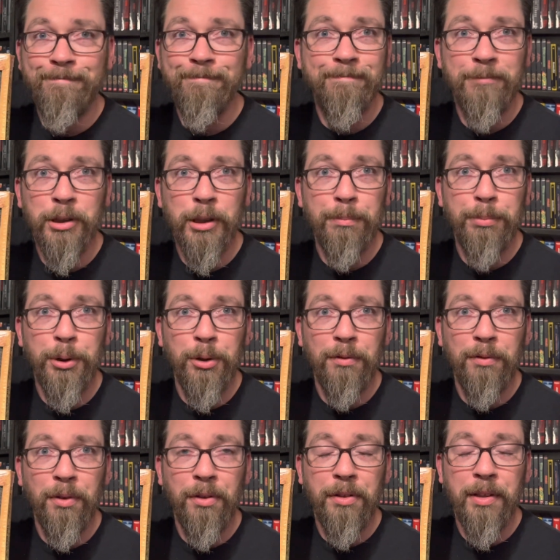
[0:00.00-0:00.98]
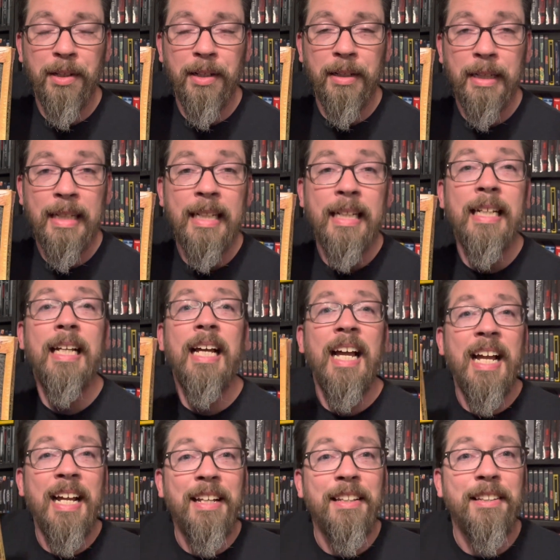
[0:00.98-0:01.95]
It's a beautiful thing.
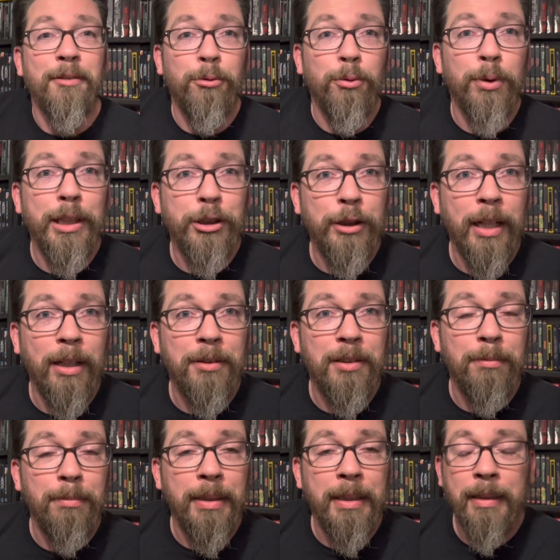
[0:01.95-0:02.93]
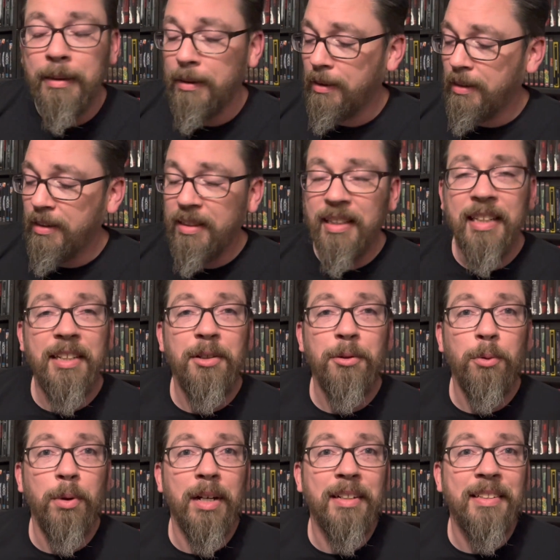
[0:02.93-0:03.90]
Hey, reach out to me
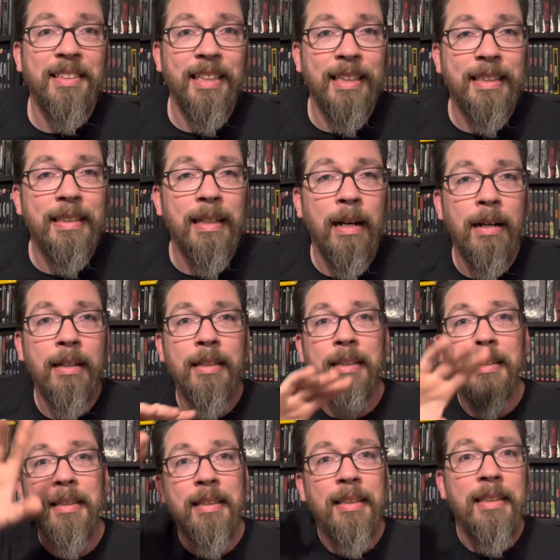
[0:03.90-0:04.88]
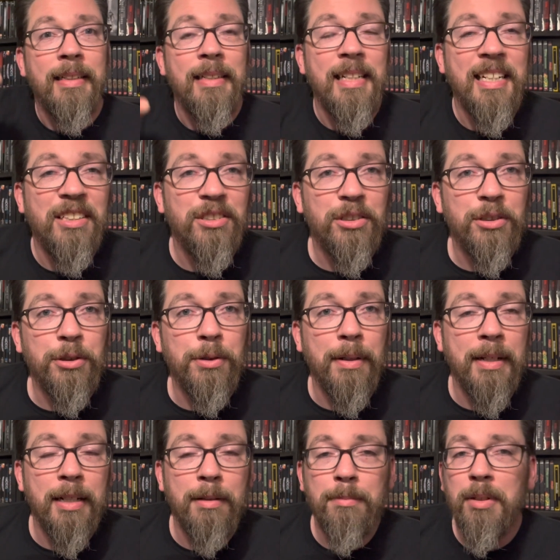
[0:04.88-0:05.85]
anywhere, TikTok,
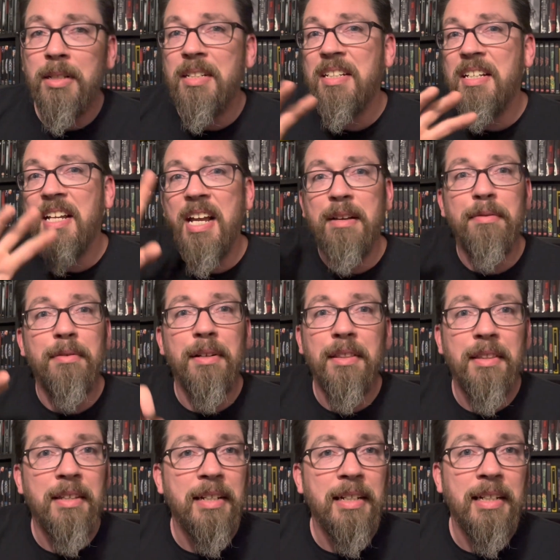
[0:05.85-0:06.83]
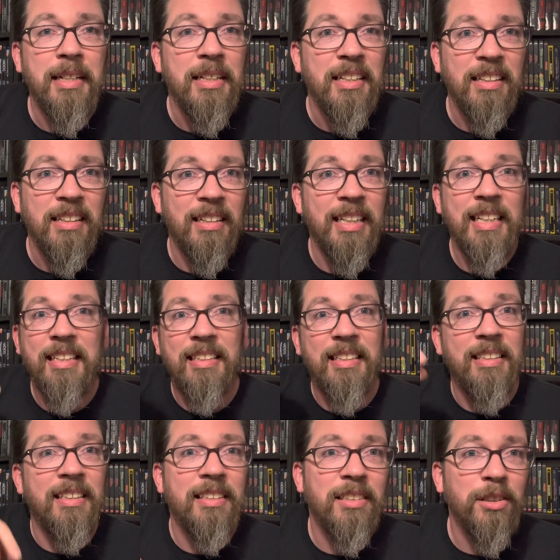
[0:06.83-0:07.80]
Instagram, everything. Links
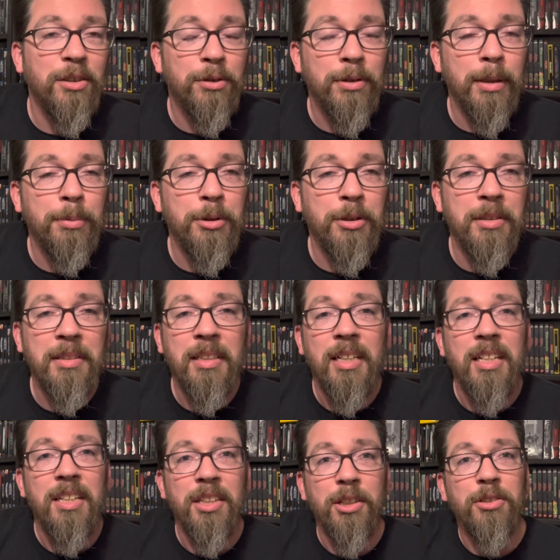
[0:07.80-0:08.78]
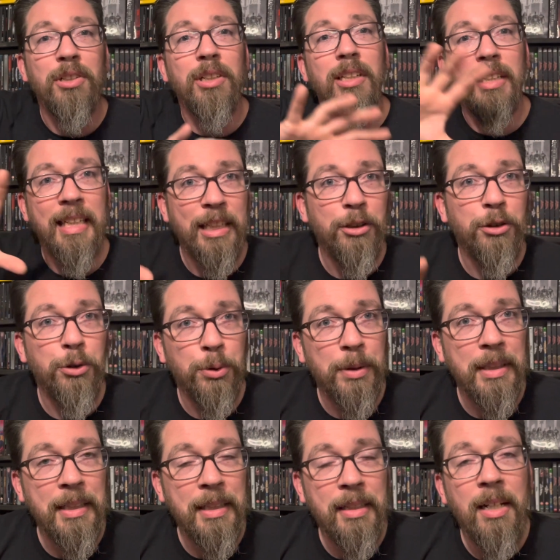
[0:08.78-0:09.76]
in this description. There's a link
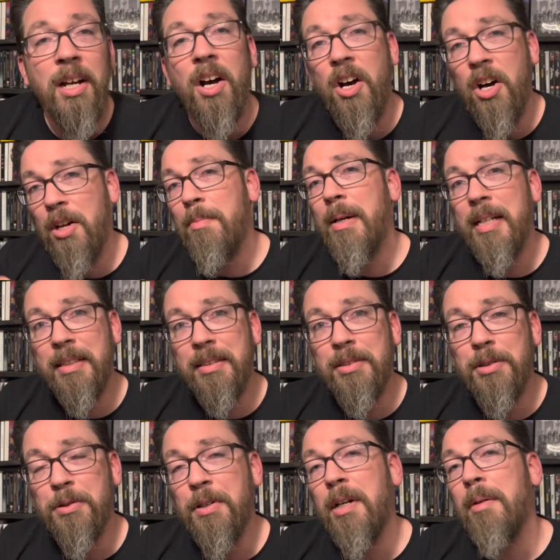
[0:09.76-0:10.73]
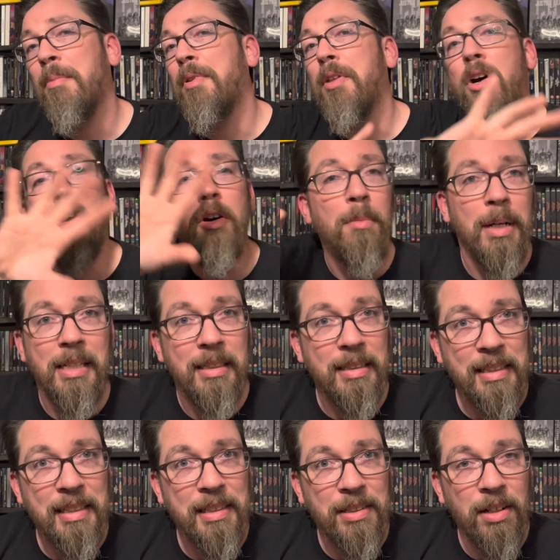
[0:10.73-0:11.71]
tree on my Instagram with all my
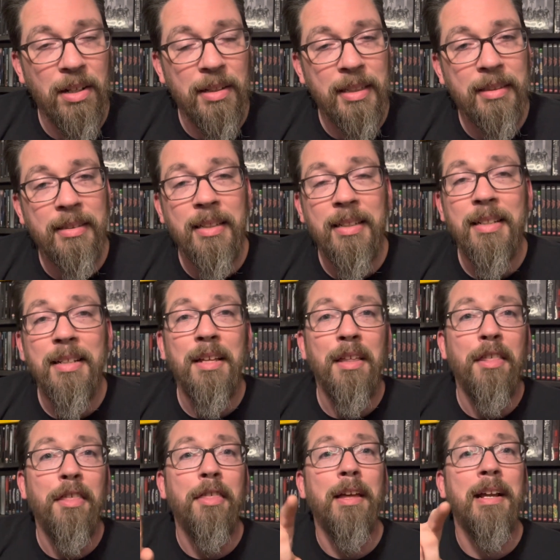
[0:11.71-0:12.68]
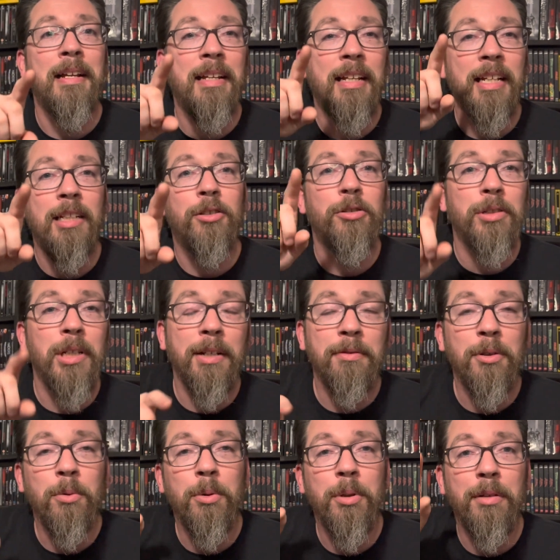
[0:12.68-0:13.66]
links on it. Thank each and
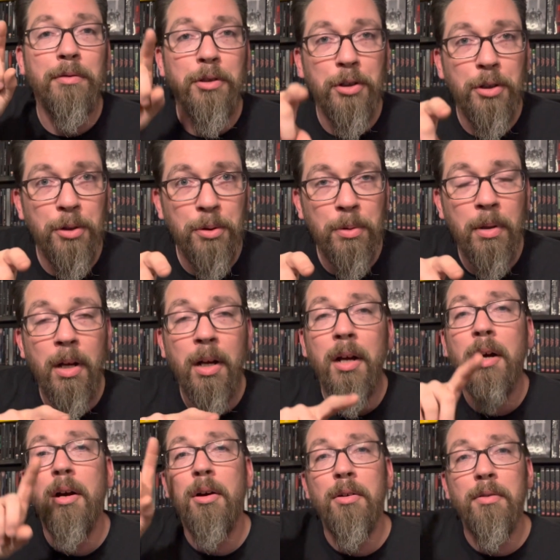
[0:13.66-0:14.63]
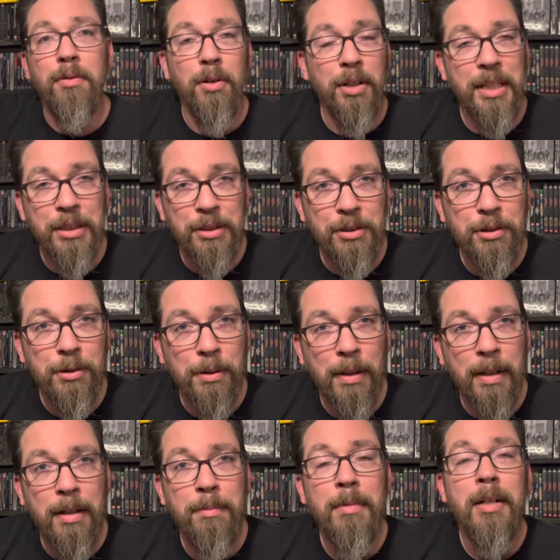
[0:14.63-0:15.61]
every one of you over on
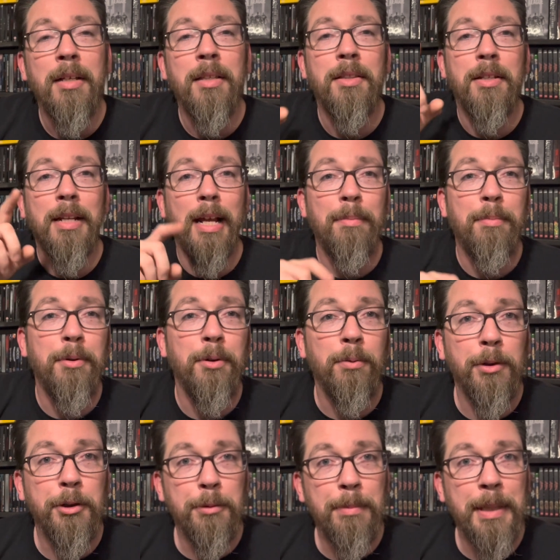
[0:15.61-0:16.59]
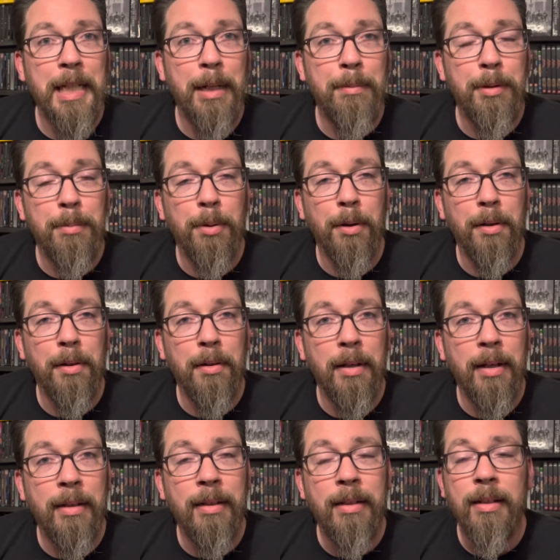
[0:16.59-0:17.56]
Instagram that happened to wish me a happy
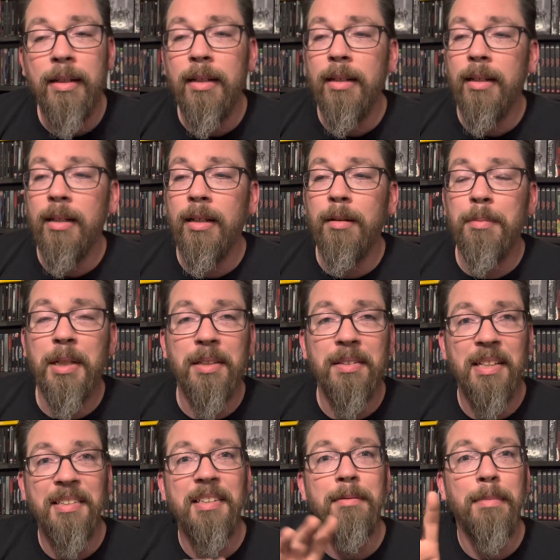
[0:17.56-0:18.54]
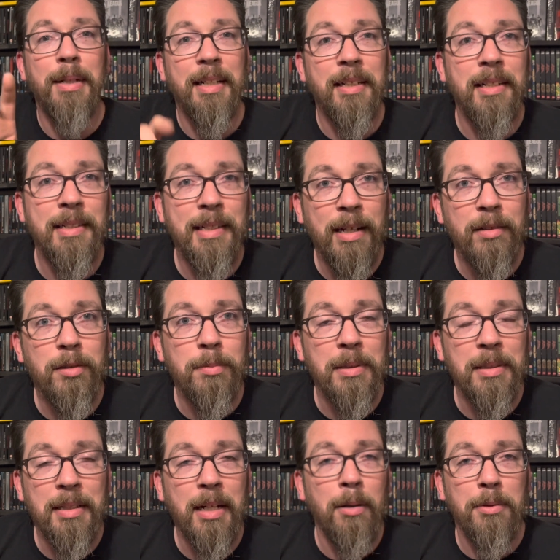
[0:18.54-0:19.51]
birthday, because I did make an
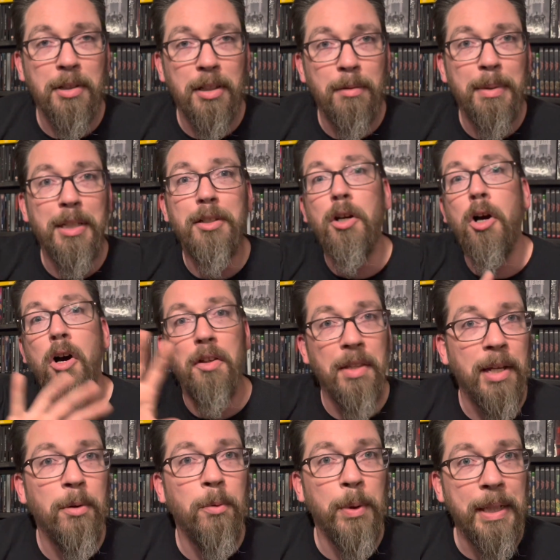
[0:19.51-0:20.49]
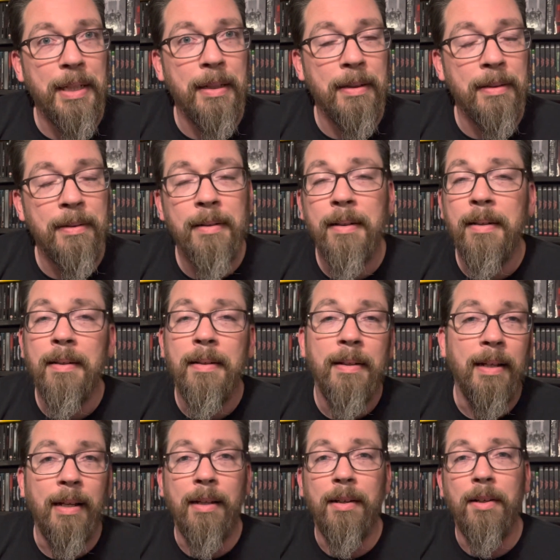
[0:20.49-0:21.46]
announcement that I was going to be gone that weekend,
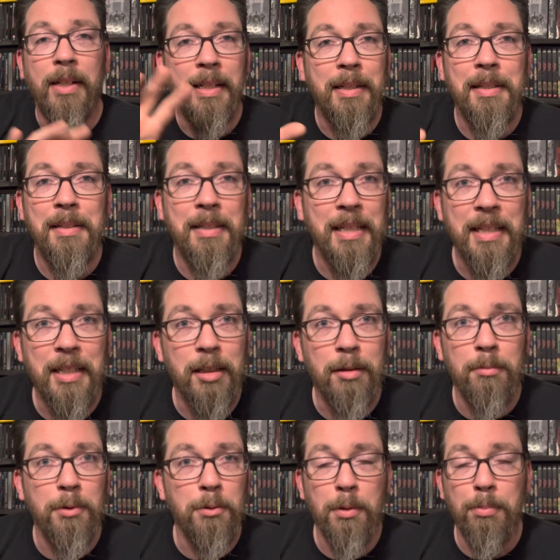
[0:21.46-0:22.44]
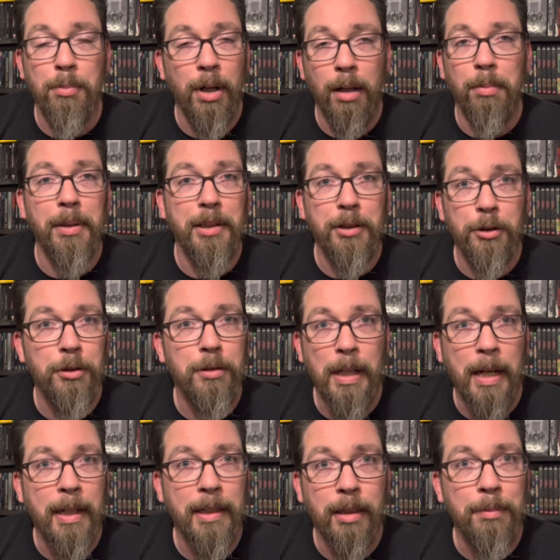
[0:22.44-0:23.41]
and any DMs were probably just
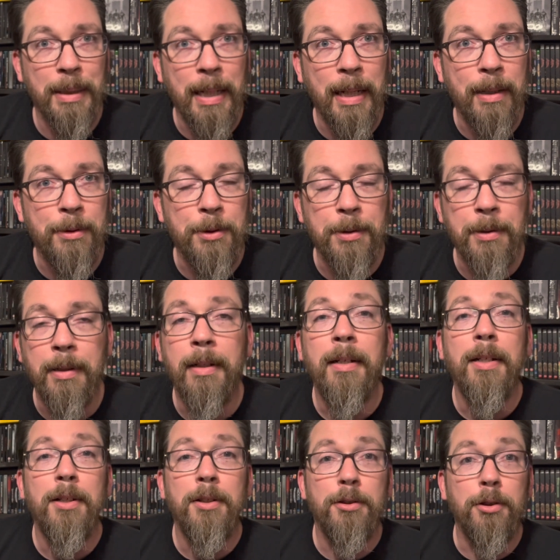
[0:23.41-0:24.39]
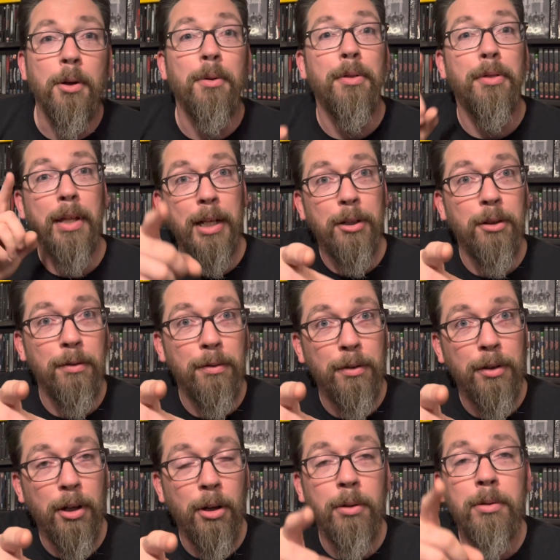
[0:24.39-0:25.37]
not going to be answered. So thank you
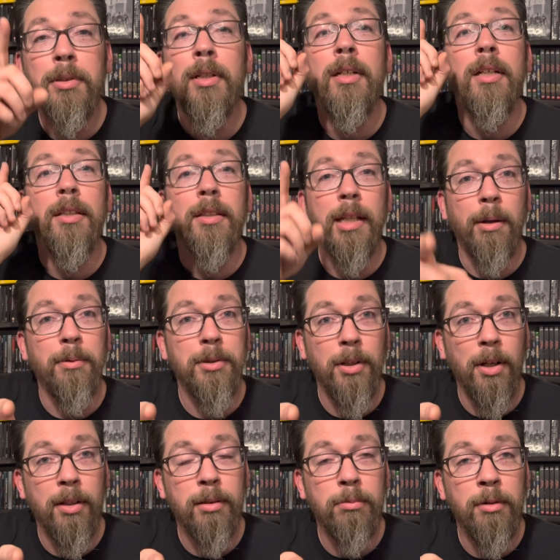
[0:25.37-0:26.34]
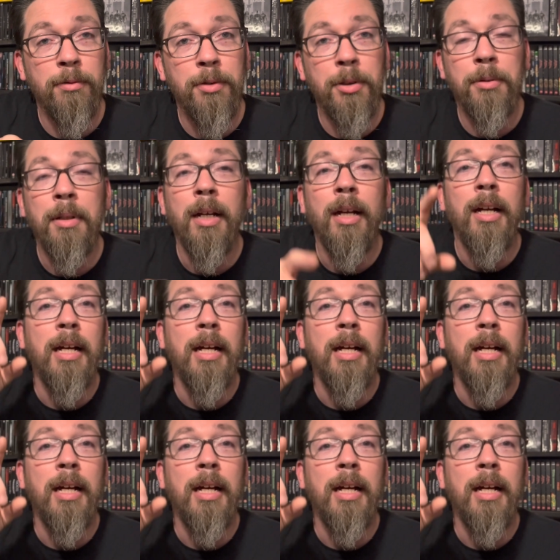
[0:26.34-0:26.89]
for those. That was awesome of you.